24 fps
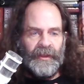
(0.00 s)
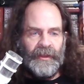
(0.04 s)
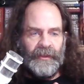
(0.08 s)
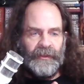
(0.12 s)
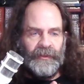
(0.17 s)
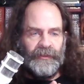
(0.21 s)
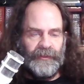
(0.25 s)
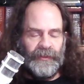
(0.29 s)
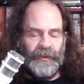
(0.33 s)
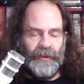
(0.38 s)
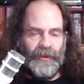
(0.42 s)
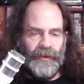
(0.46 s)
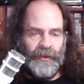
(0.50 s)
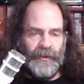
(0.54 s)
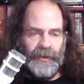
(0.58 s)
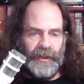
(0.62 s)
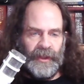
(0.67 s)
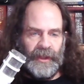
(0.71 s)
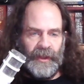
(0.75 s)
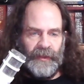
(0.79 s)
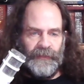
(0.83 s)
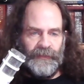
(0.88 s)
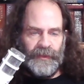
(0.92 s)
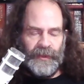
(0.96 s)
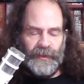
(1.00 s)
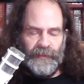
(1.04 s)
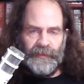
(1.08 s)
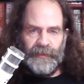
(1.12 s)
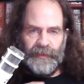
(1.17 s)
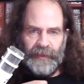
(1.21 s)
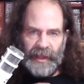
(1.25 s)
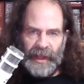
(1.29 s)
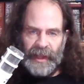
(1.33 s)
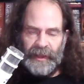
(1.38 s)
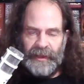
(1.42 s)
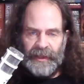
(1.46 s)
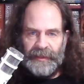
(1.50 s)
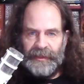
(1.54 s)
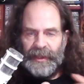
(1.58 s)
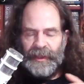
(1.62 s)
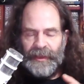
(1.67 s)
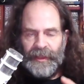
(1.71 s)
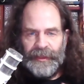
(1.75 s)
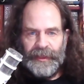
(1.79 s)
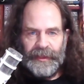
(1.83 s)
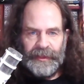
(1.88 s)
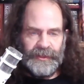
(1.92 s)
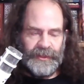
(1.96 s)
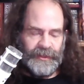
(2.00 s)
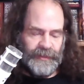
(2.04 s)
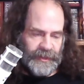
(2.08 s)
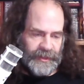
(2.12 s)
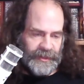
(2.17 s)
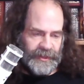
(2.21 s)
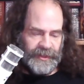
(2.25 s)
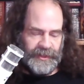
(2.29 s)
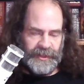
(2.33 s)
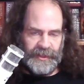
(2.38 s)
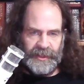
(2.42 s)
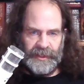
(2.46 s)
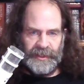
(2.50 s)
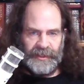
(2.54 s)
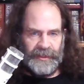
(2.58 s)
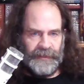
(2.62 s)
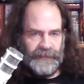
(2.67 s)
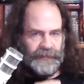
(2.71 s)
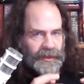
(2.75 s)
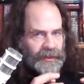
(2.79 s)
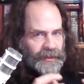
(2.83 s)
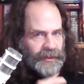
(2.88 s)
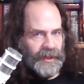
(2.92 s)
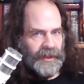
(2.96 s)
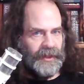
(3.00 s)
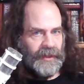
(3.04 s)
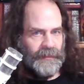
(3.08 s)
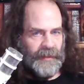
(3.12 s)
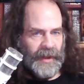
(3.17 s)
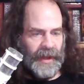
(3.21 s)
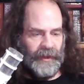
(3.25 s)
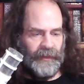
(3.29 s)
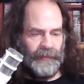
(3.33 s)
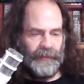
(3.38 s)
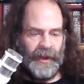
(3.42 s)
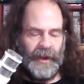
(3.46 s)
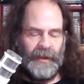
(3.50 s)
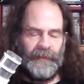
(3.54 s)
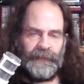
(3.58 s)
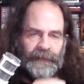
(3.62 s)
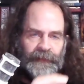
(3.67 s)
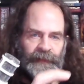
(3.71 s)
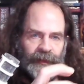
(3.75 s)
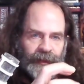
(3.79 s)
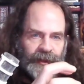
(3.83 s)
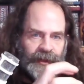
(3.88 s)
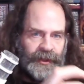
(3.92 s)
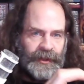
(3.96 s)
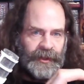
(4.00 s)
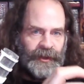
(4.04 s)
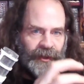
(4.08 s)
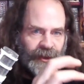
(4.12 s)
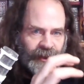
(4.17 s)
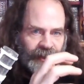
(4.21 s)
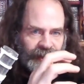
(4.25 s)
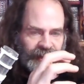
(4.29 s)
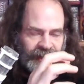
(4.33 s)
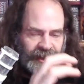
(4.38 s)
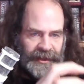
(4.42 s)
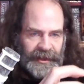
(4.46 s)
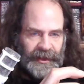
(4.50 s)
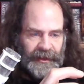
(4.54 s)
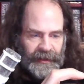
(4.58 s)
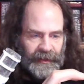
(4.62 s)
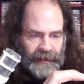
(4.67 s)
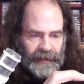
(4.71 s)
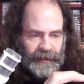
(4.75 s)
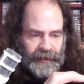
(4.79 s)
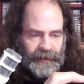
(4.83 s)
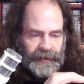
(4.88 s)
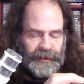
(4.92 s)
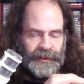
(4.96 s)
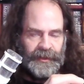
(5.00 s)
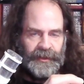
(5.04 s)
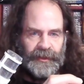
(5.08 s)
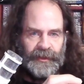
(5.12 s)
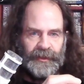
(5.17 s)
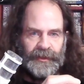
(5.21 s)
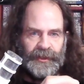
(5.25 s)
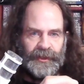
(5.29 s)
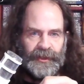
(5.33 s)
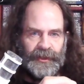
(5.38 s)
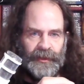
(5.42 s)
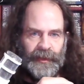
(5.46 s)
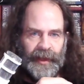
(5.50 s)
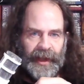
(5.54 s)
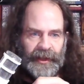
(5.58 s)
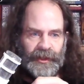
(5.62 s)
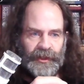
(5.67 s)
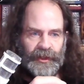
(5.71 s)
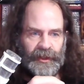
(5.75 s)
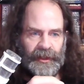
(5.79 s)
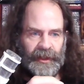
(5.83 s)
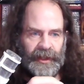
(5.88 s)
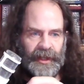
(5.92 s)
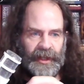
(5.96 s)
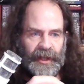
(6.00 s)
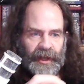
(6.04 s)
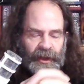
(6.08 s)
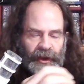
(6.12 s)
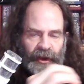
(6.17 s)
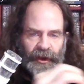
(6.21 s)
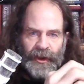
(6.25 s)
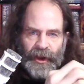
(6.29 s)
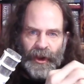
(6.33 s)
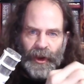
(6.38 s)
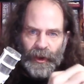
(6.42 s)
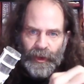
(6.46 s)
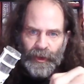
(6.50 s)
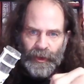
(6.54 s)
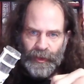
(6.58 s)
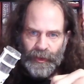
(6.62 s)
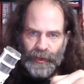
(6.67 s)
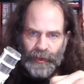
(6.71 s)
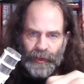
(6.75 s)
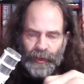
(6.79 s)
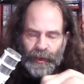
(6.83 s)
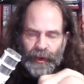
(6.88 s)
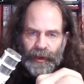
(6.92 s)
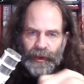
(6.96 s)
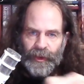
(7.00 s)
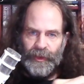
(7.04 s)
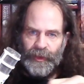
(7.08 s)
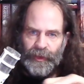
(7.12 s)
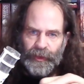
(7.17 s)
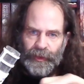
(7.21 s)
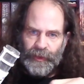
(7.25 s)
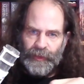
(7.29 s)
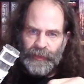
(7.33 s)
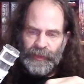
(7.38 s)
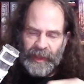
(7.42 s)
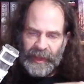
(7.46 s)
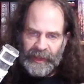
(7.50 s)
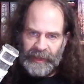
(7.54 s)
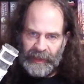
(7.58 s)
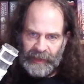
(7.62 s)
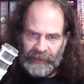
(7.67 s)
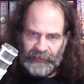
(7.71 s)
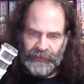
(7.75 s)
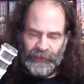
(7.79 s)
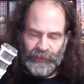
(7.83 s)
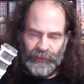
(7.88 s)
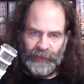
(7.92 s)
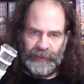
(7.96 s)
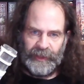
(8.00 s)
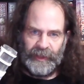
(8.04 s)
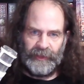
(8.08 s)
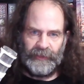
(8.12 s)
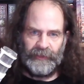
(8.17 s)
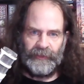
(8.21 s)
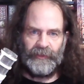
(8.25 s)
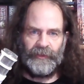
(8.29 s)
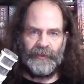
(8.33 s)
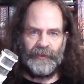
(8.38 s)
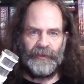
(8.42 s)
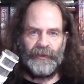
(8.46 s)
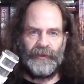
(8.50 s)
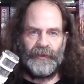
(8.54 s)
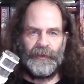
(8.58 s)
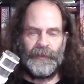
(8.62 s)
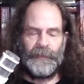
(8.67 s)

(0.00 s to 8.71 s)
So if you've, and the other thing too is just this, if you think about it, right, for two cells to actually know who they are talking to,